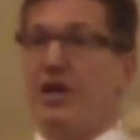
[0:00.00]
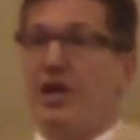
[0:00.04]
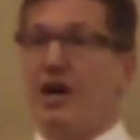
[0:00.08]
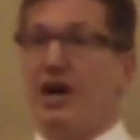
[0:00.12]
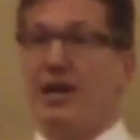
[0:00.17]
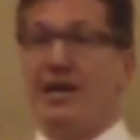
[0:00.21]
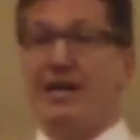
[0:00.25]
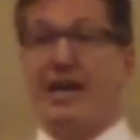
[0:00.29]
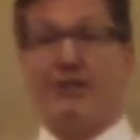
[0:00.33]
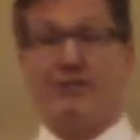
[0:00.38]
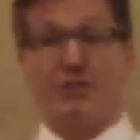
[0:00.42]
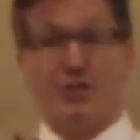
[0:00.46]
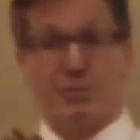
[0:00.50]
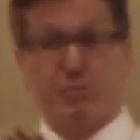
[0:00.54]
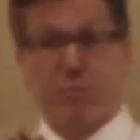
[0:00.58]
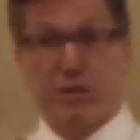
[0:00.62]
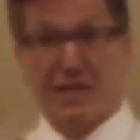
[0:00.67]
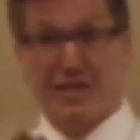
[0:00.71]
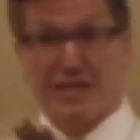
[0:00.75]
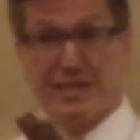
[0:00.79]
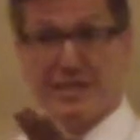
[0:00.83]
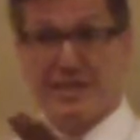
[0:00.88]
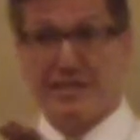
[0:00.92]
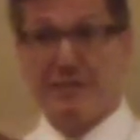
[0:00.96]
Now there's
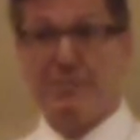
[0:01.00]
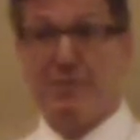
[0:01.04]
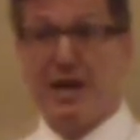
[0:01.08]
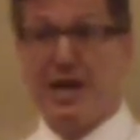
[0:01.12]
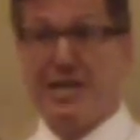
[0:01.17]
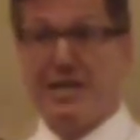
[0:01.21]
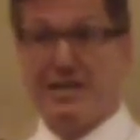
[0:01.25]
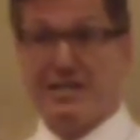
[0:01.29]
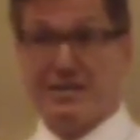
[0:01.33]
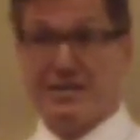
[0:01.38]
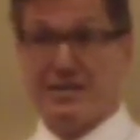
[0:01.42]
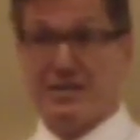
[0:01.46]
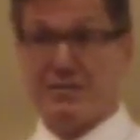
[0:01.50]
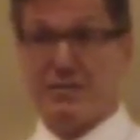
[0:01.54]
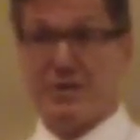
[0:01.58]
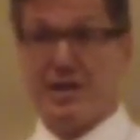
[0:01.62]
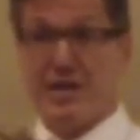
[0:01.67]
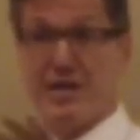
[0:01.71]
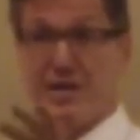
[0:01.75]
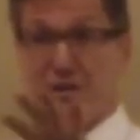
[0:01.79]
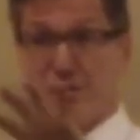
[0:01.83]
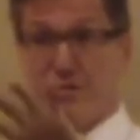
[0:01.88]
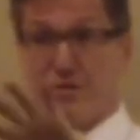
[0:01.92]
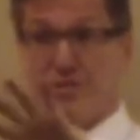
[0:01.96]
pluses and minuses,
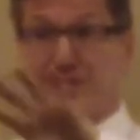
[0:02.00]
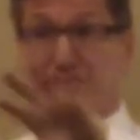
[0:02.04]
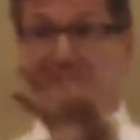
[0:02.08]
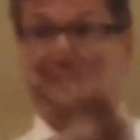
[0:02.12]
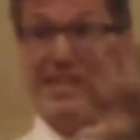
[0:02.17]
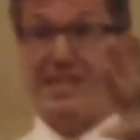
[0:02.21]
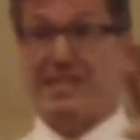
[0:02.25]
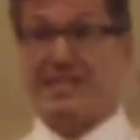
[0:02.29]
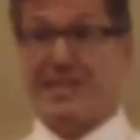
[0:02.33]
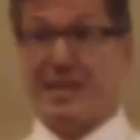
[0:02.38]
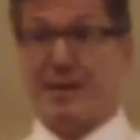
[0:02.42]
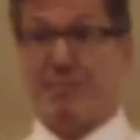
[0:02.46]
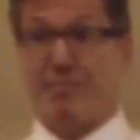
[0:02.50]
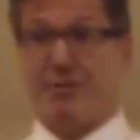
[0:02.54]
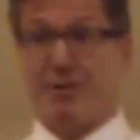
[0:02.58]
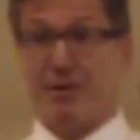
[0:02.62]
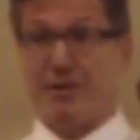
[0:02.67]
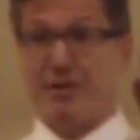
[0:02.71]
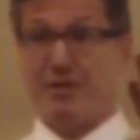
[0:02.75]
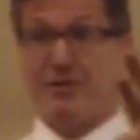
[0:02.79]
right? You stay separate.